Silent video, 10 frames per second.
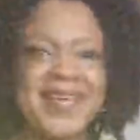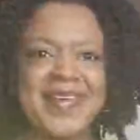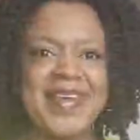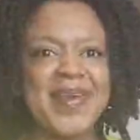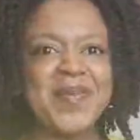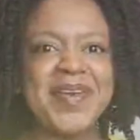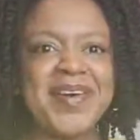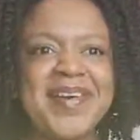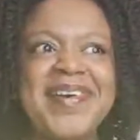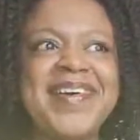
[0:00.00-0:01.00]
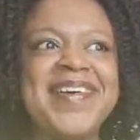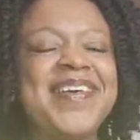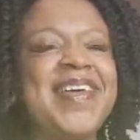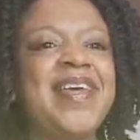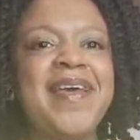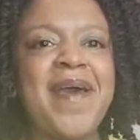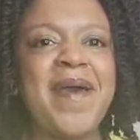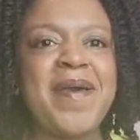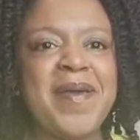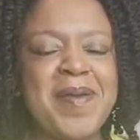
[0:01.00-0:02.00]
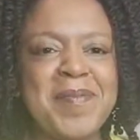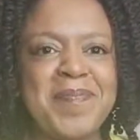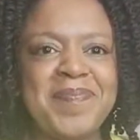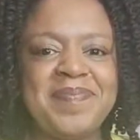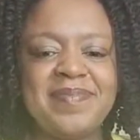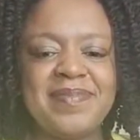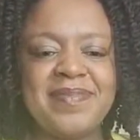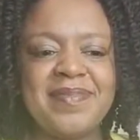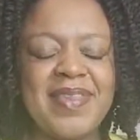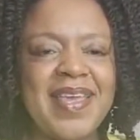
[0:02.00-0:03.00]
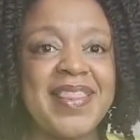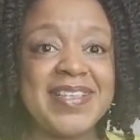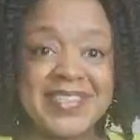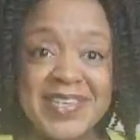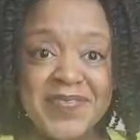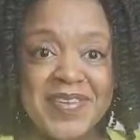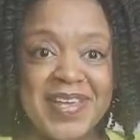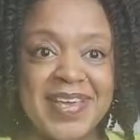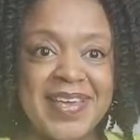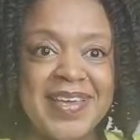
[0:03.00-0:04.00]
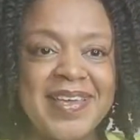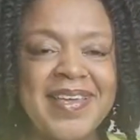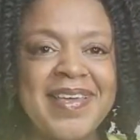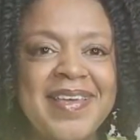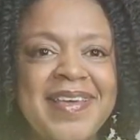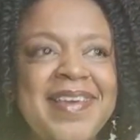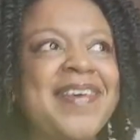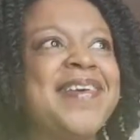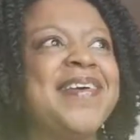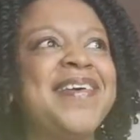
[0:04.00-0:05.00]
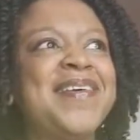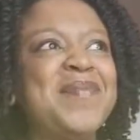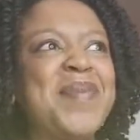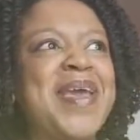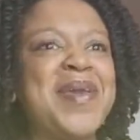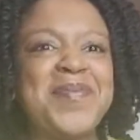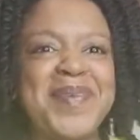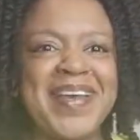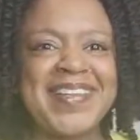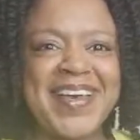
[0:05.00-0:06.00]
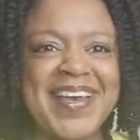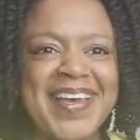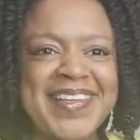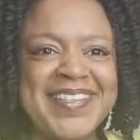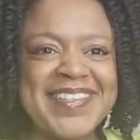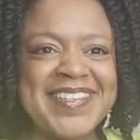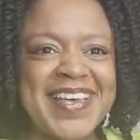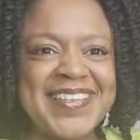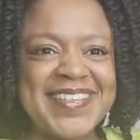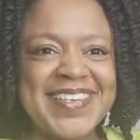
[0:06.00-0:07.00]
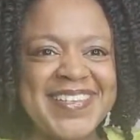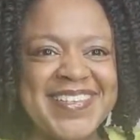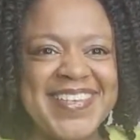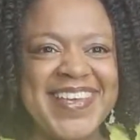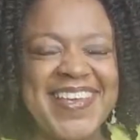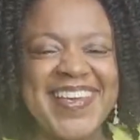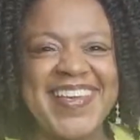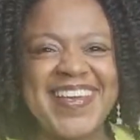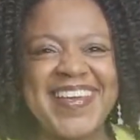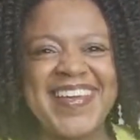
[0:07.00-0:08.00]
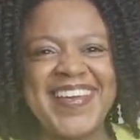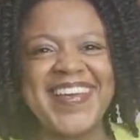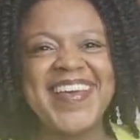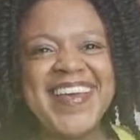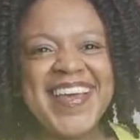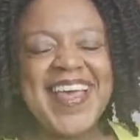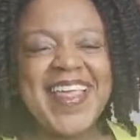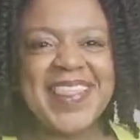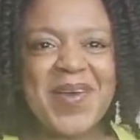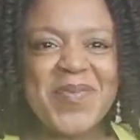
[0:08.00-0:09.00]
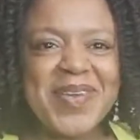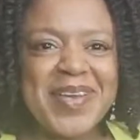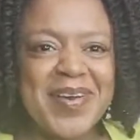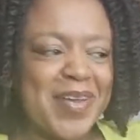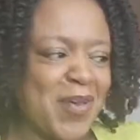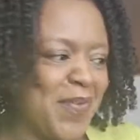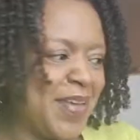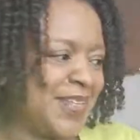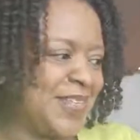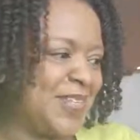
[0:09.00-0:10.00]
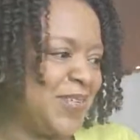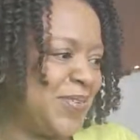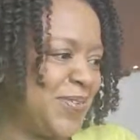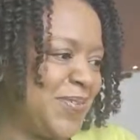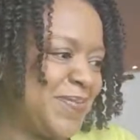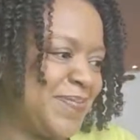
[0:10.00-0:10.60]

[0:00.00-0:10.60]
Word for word: here we are um this evening. Babe and I decided that we are going to